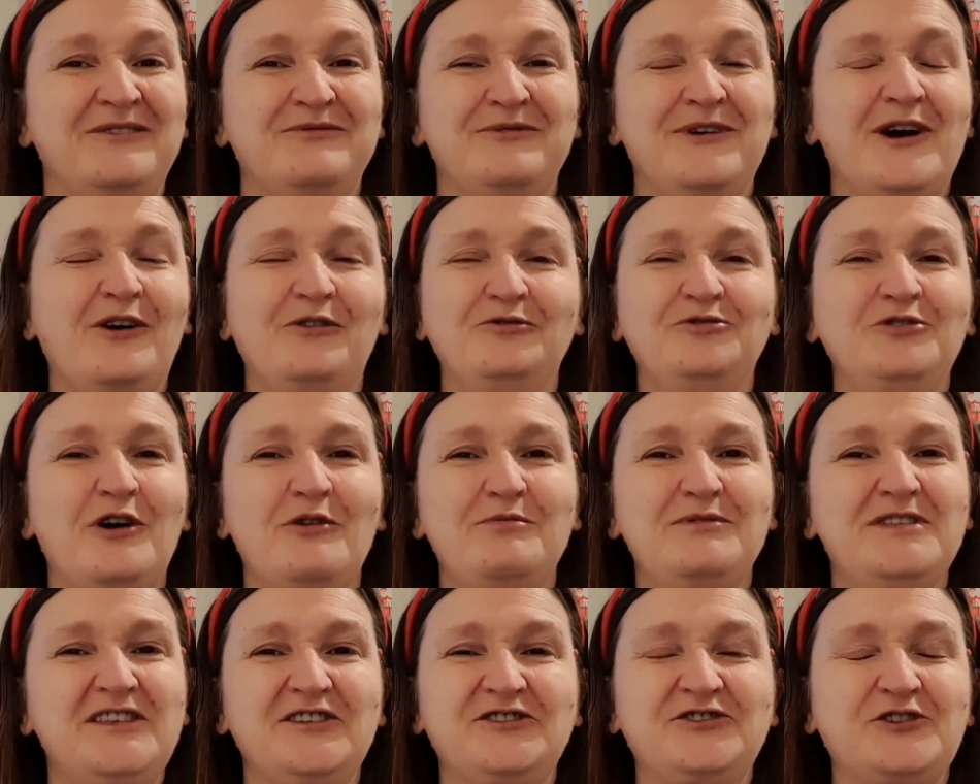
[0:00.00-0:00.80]
We all know
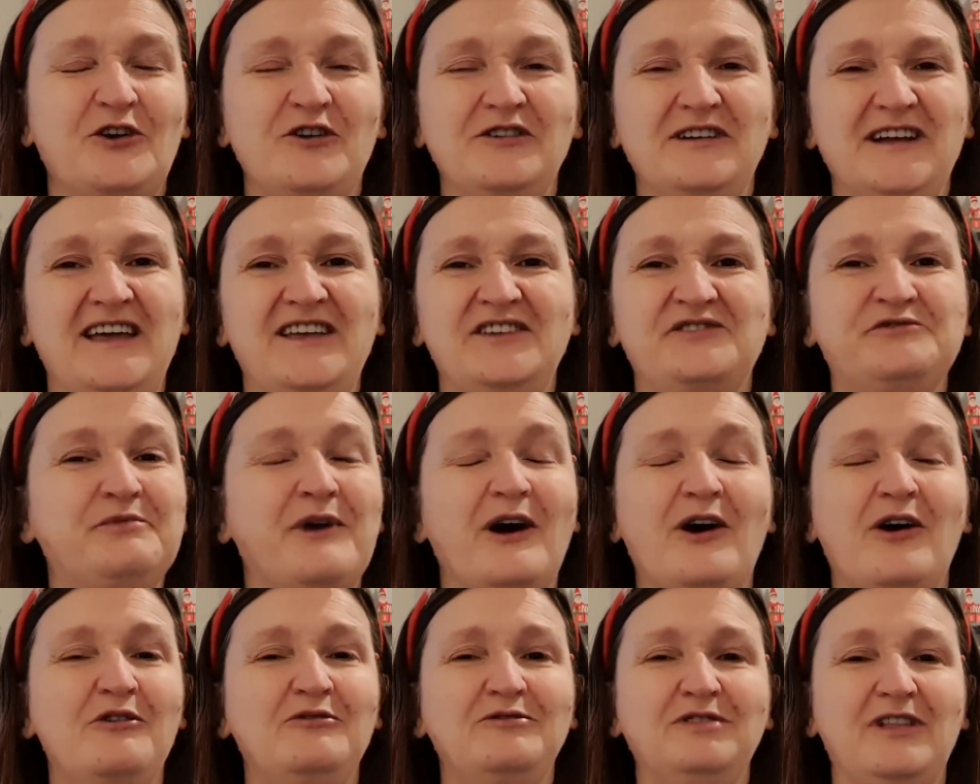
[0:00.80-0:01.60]
what the song is, we
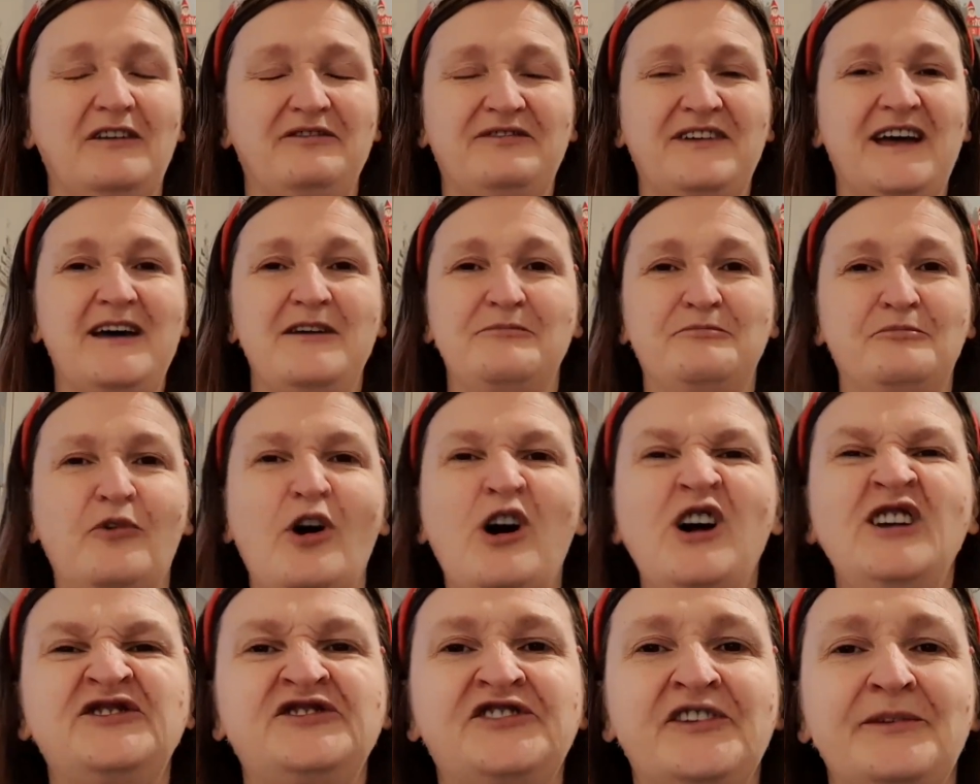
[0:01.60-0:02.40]
all love it.
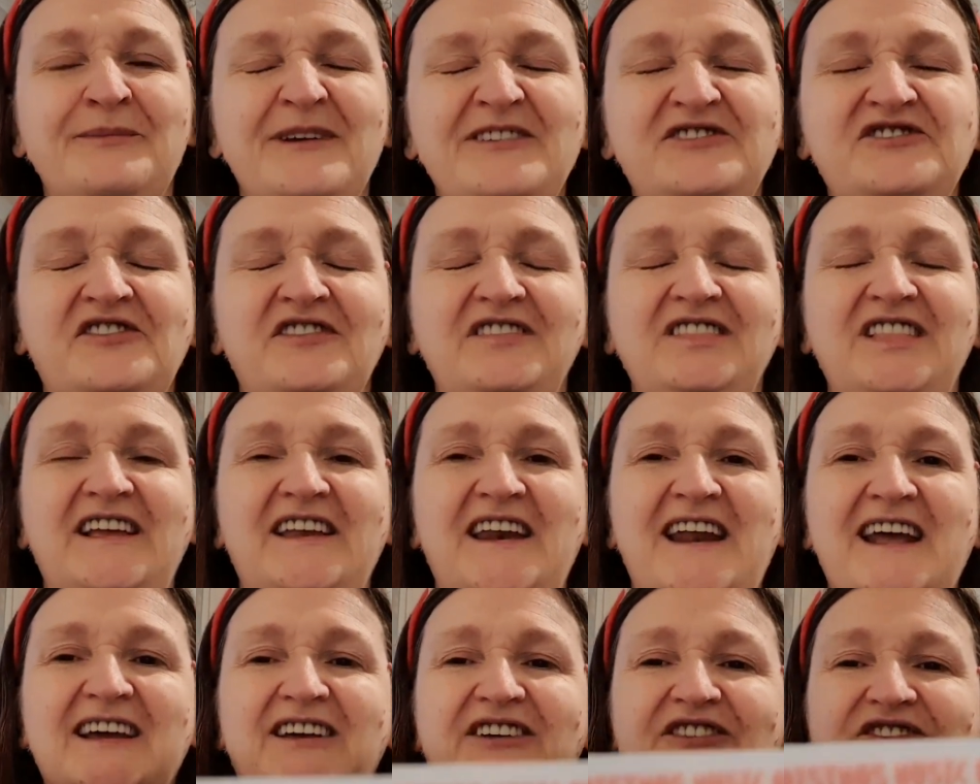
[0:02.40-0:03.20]
What is the missing
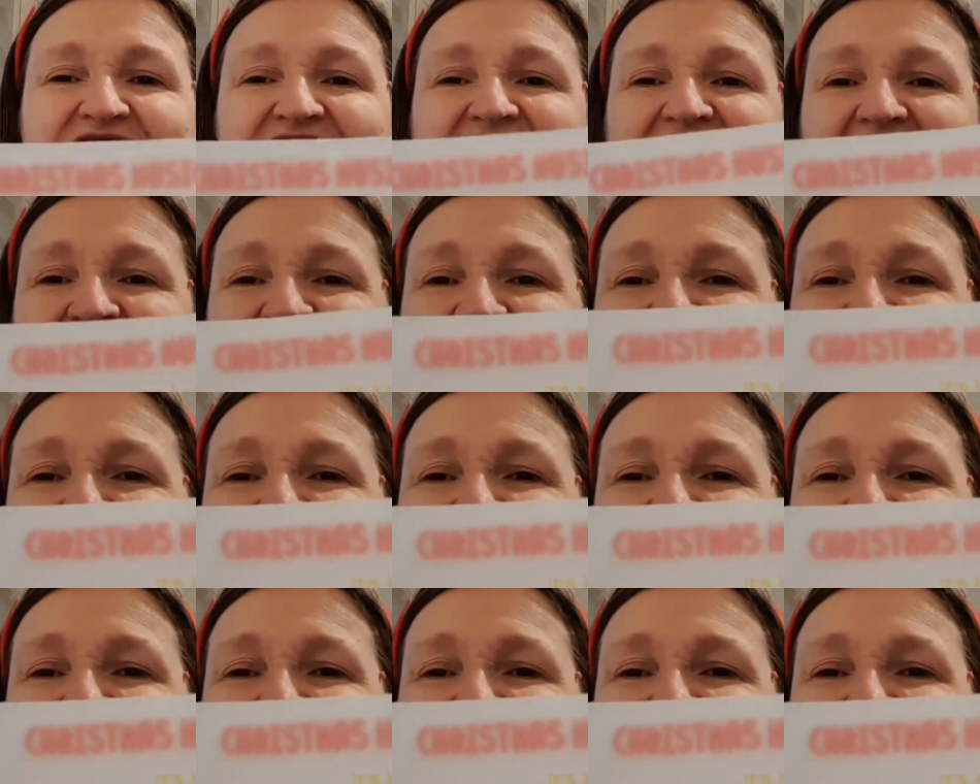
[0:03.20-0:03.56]
lyrics?